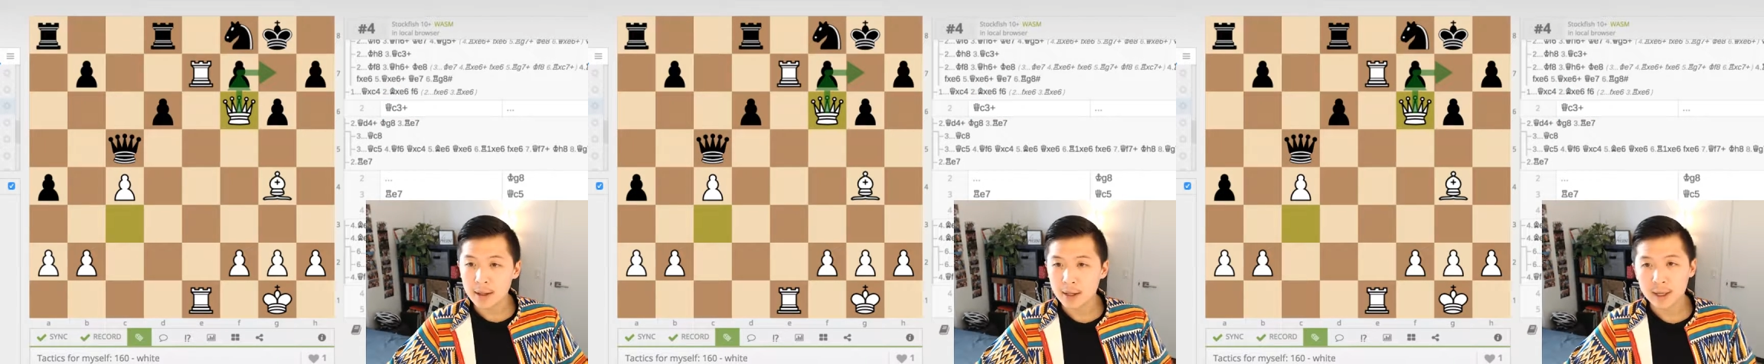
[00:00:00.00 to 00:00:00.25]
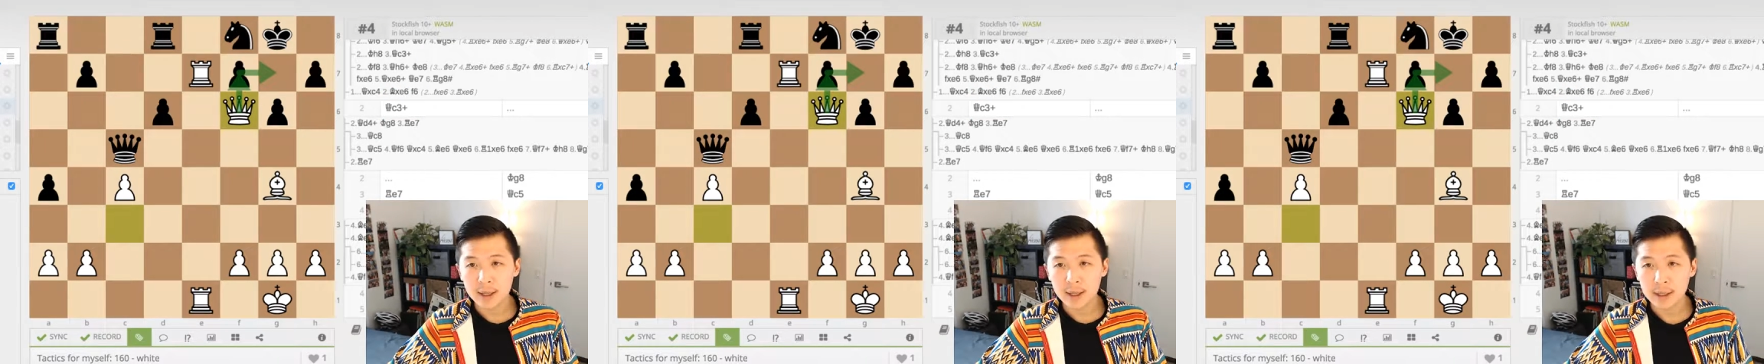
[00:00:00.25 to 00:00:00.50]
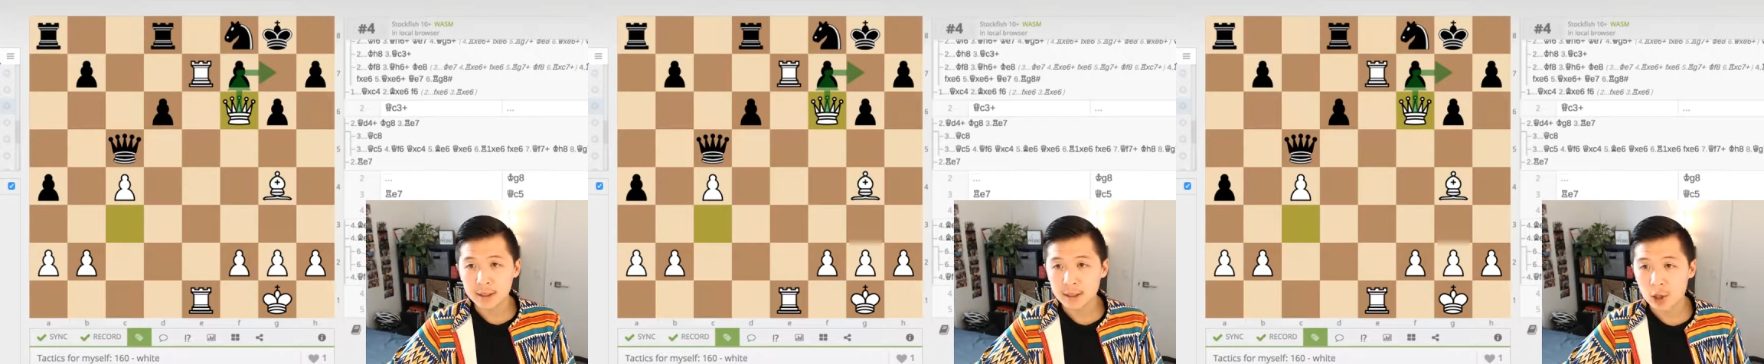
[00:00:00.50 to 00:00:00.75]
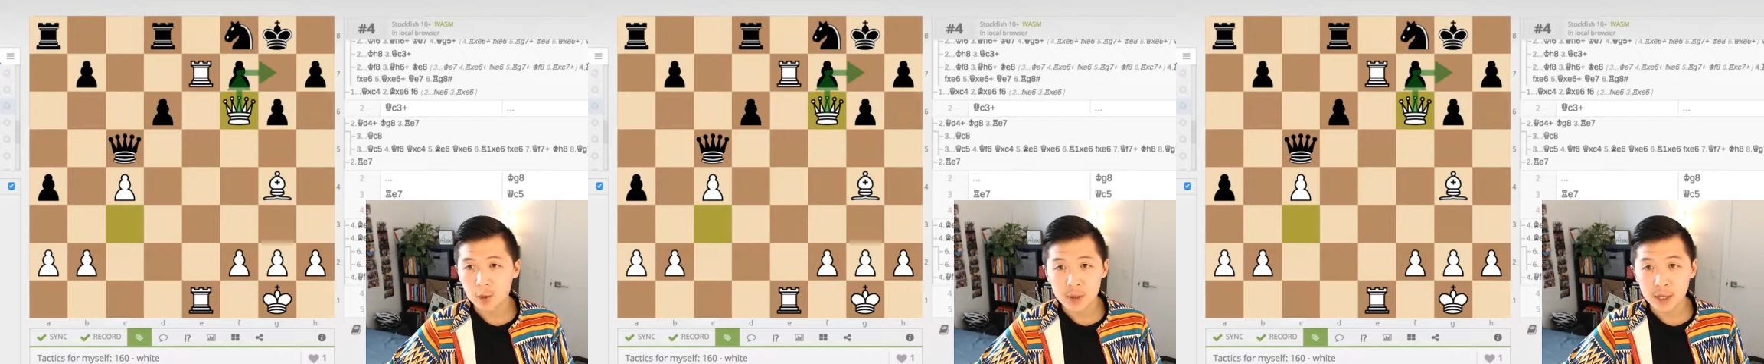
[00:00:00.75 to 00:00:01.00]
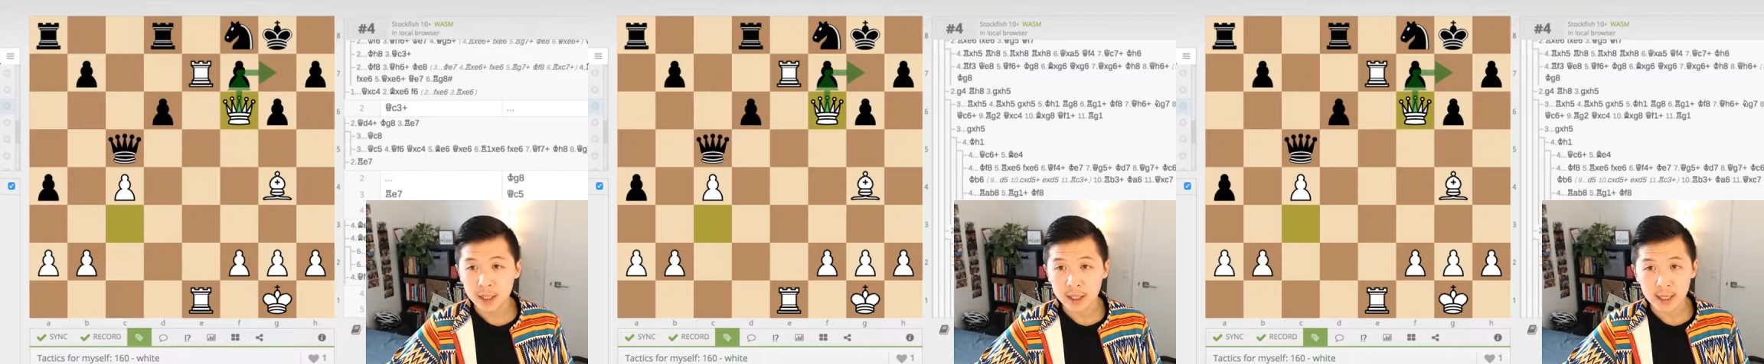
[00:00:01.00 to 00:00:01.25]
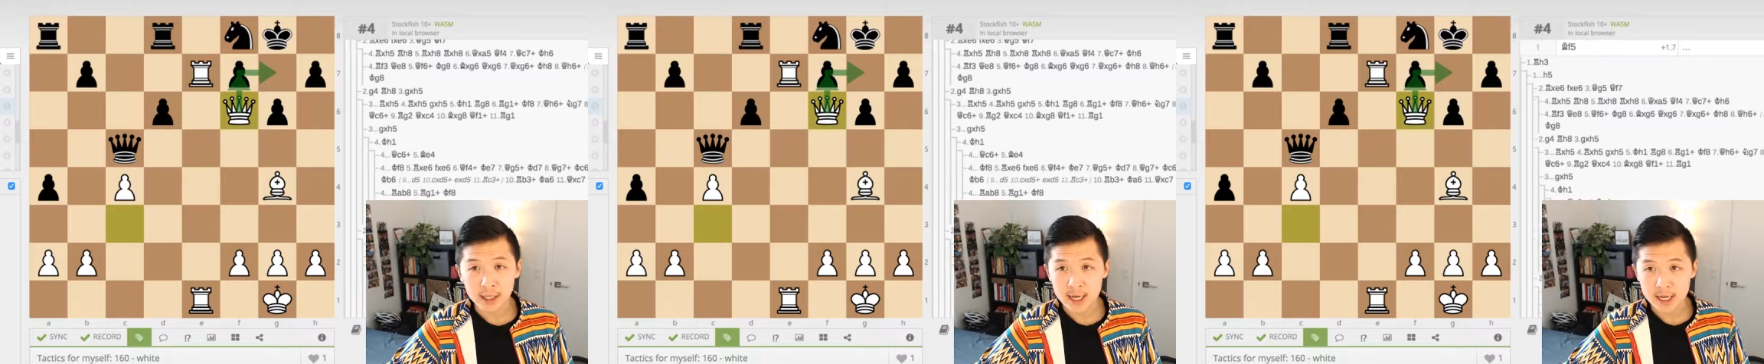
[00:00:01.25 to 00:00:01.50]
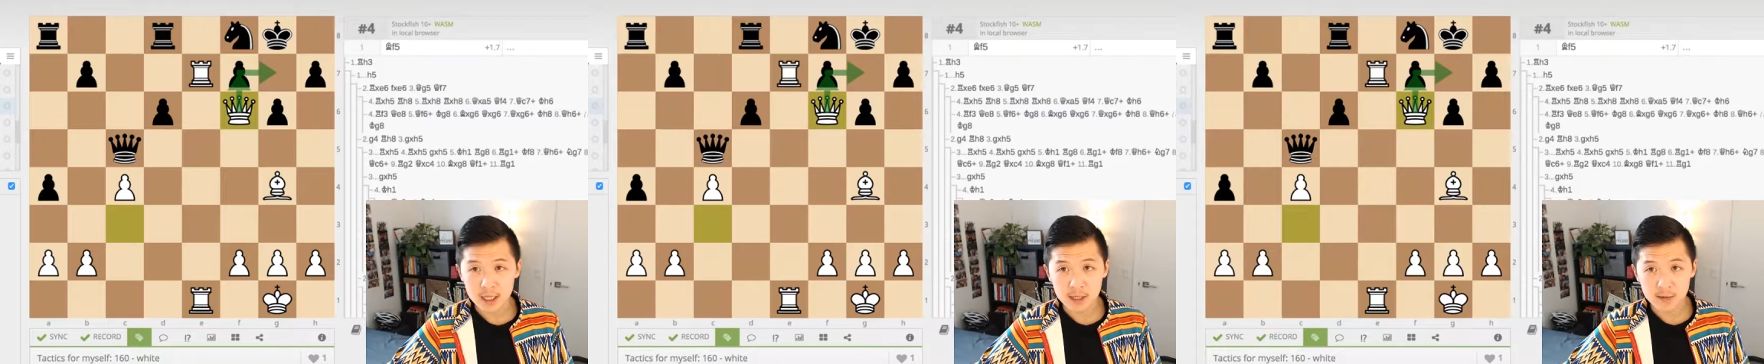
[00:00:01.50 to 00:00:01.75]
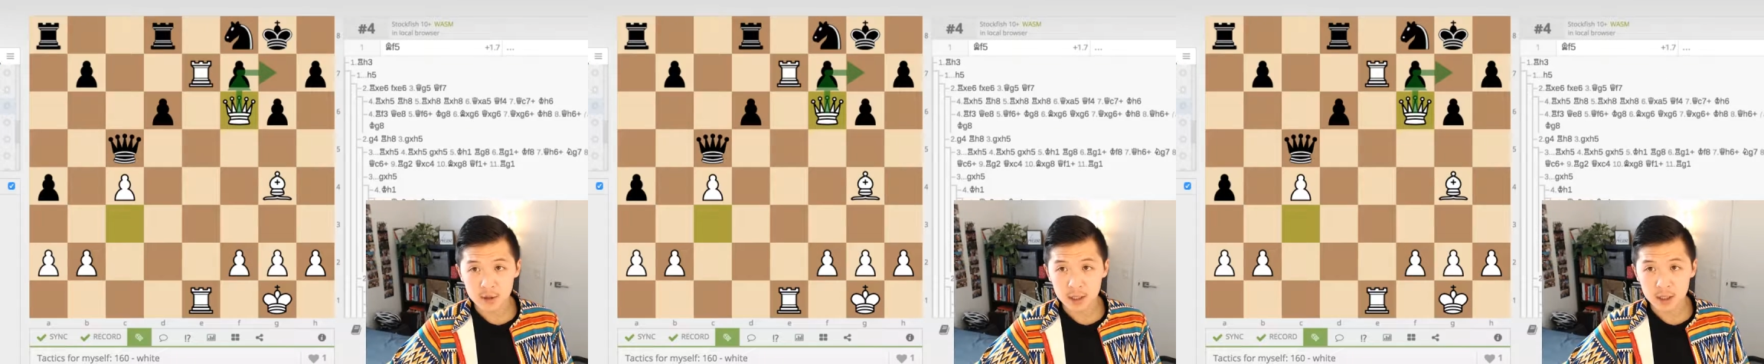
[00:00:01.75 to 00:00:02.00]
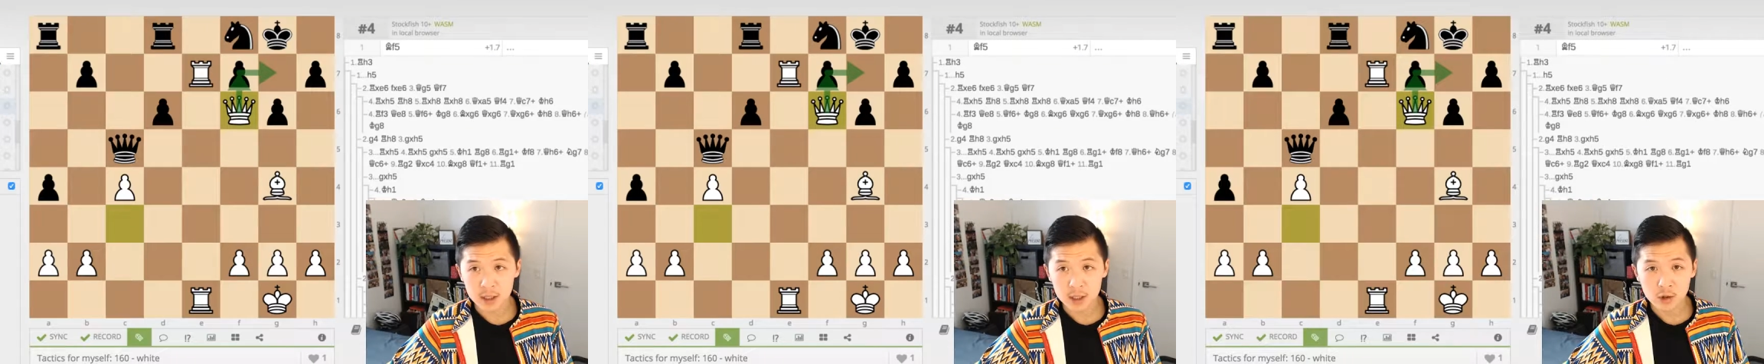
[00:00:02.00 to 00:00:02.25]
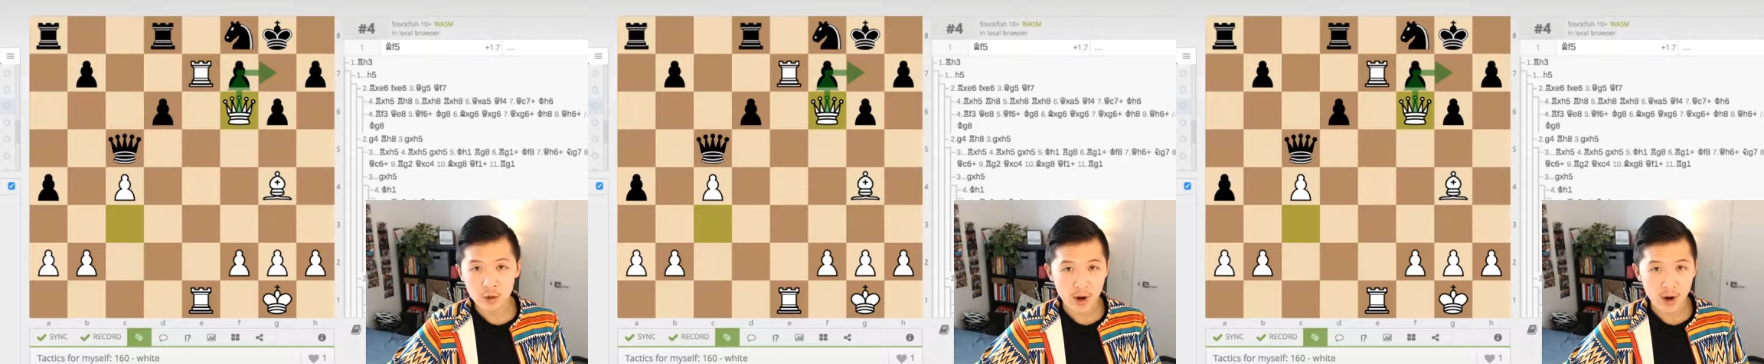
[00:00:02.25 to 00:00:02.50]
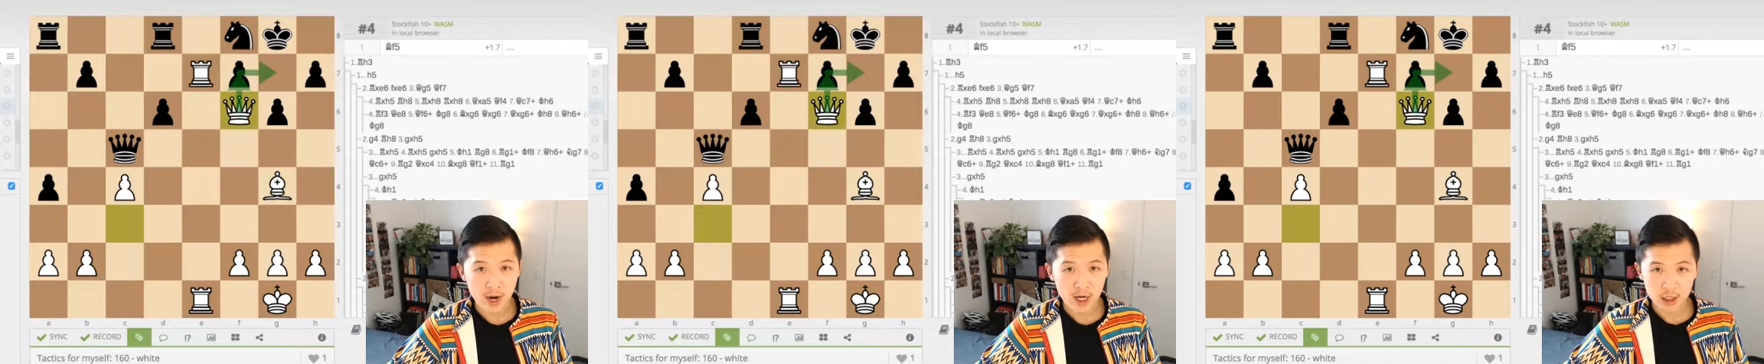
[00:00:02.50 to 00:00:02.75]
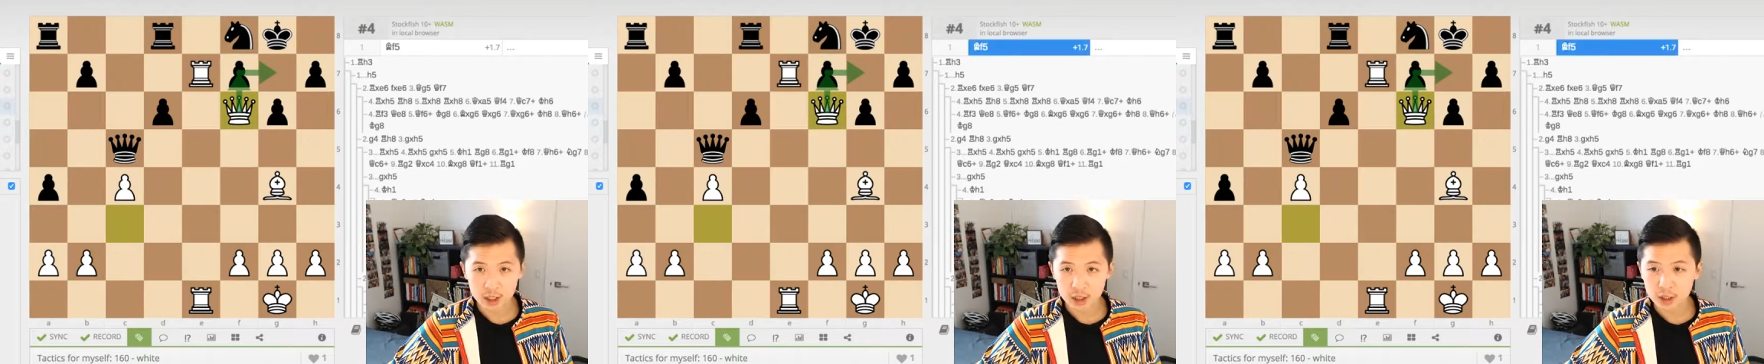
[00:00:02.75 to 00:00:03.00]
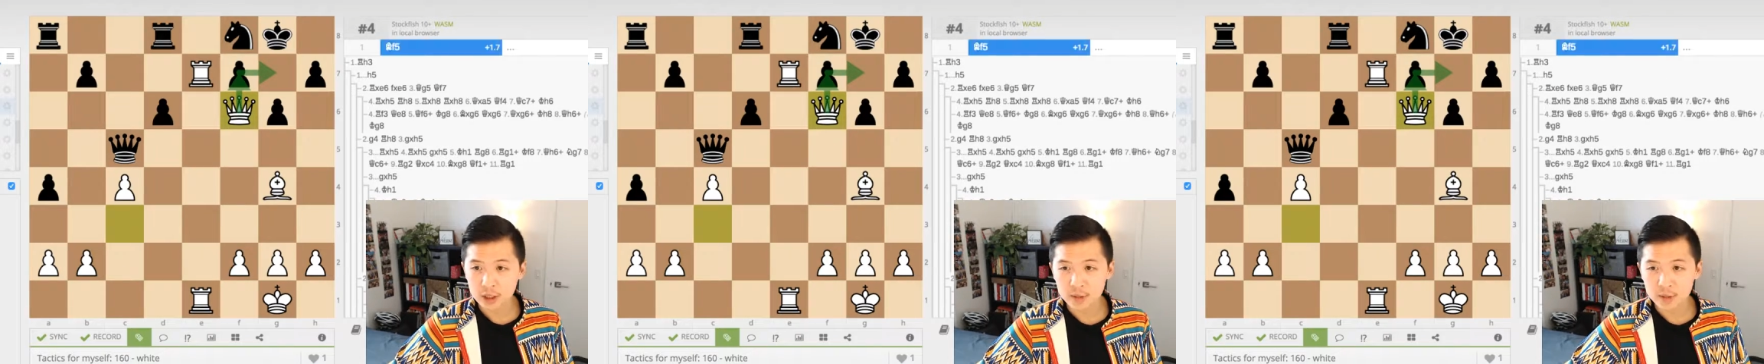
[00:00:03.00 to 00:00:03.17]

Hope you got that tactic. If you did, congratulations.